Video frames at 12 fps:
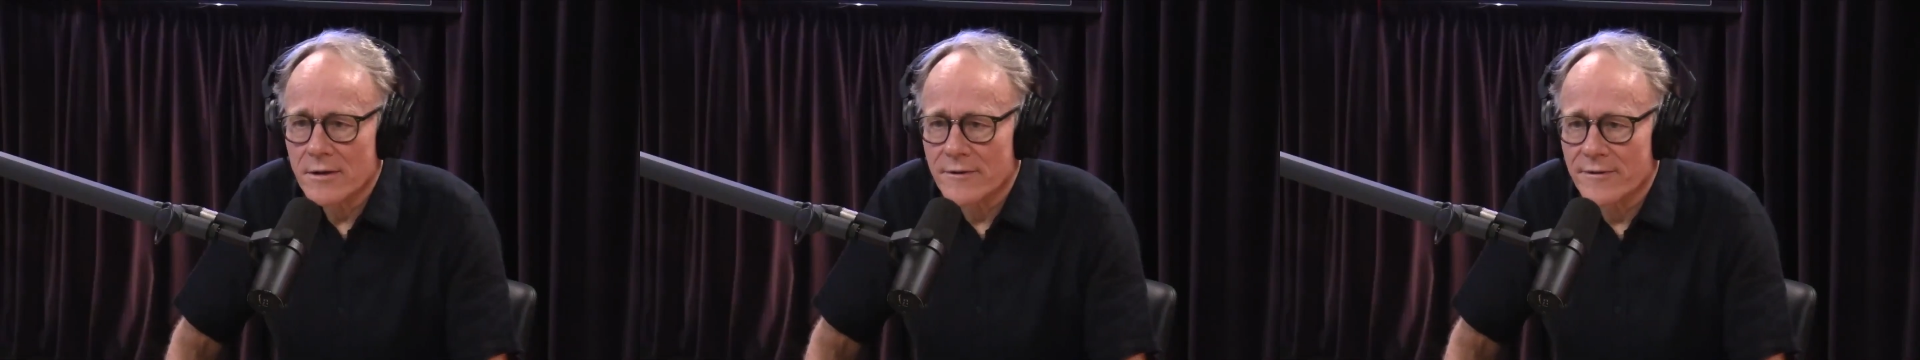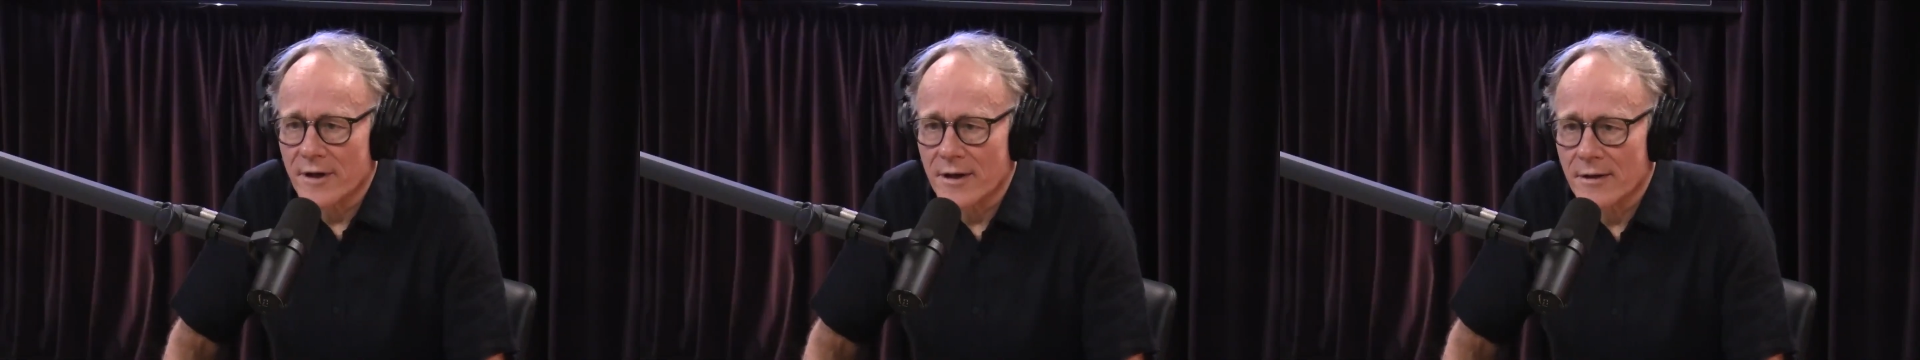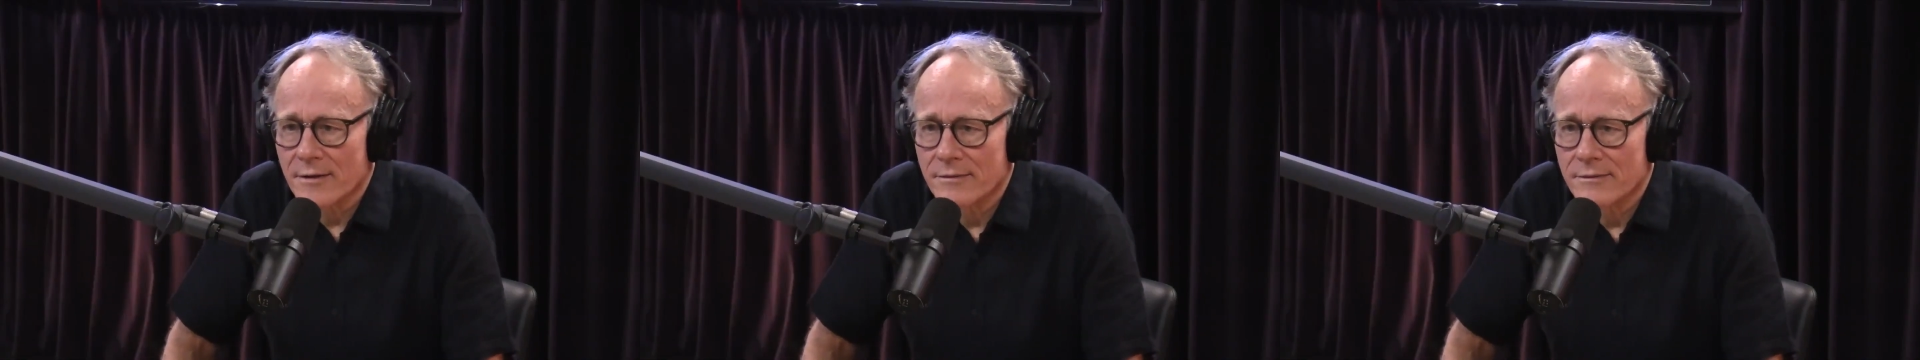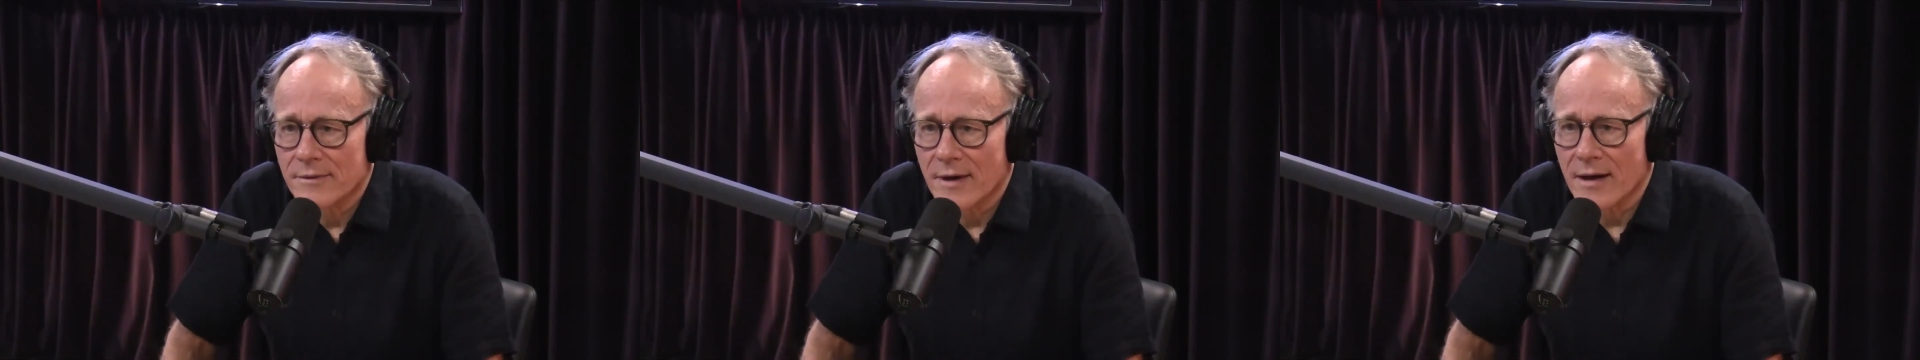looked for it,
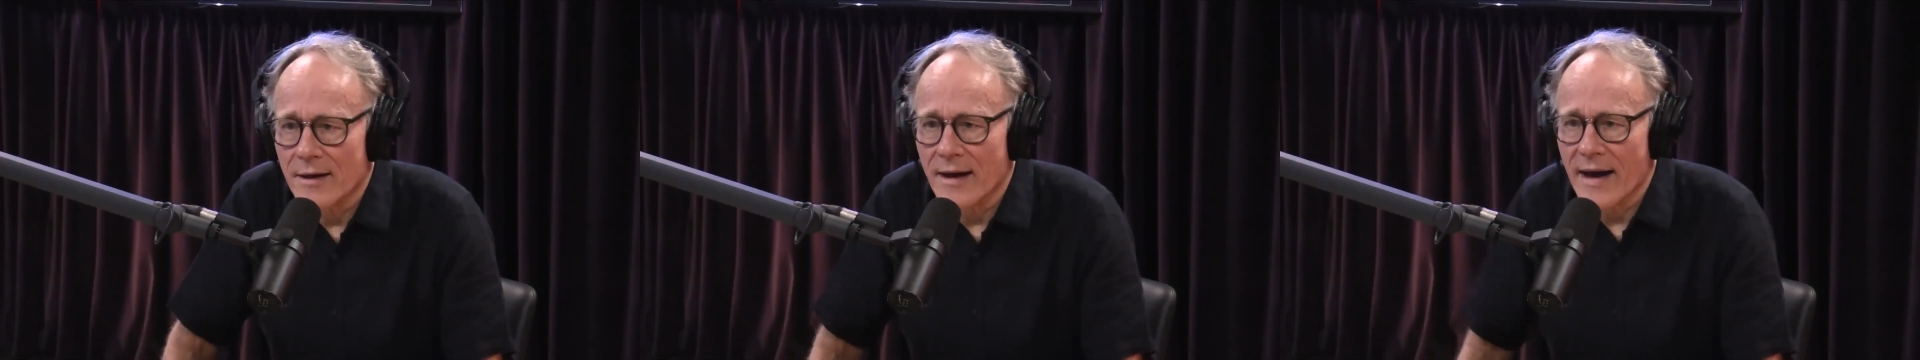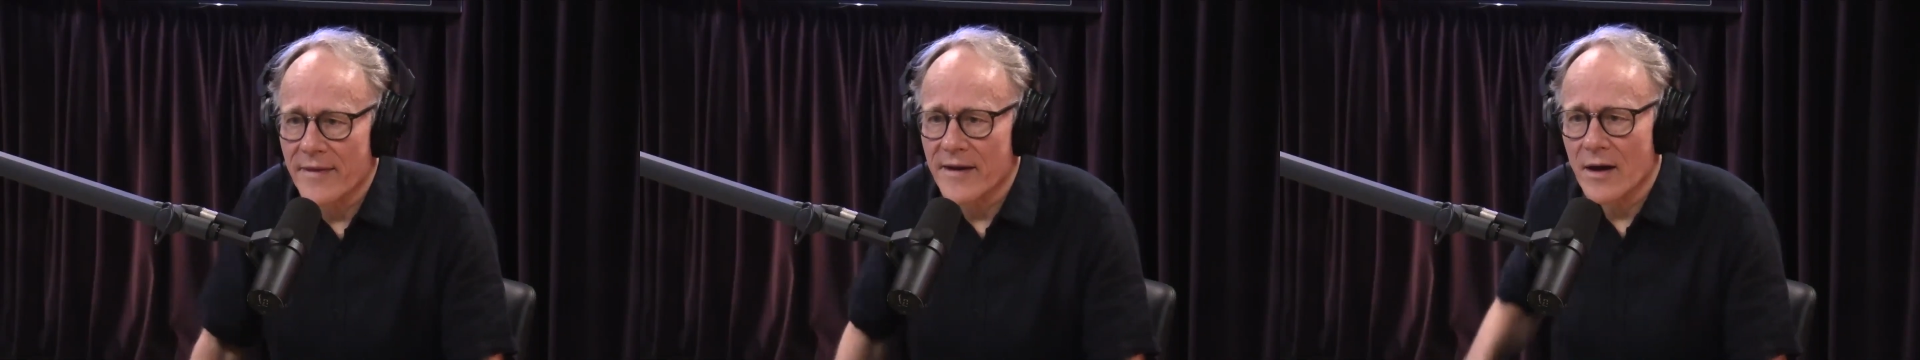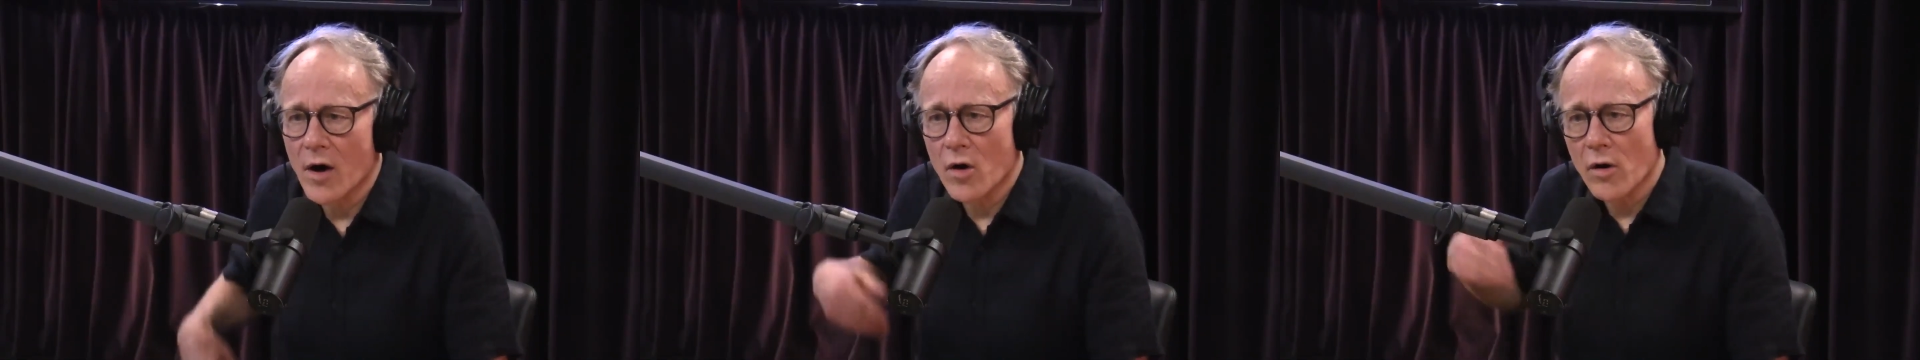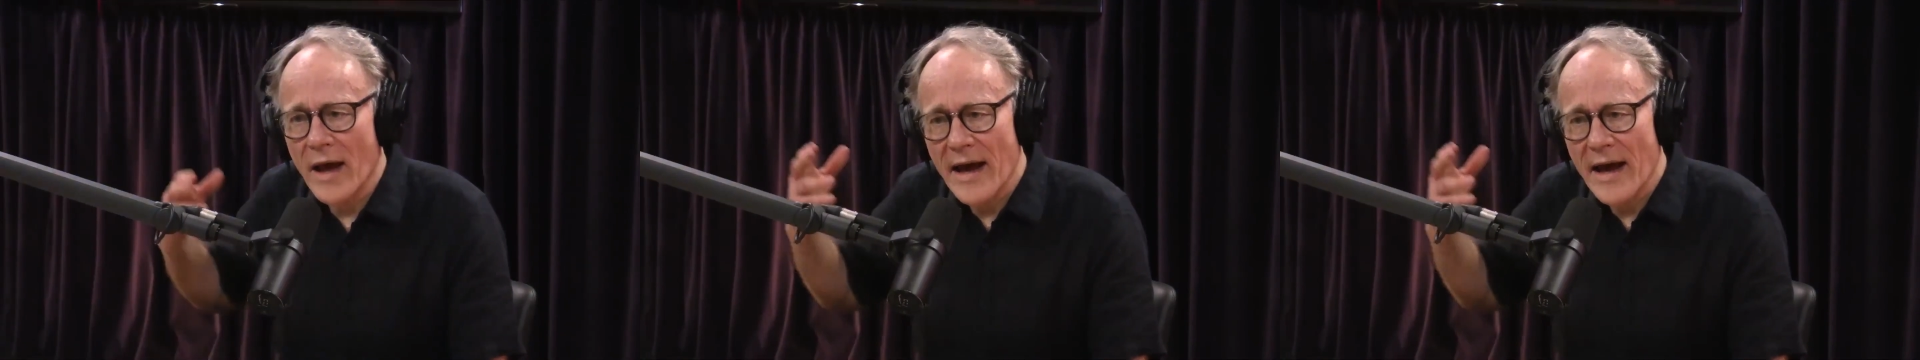uh, uh, and the whole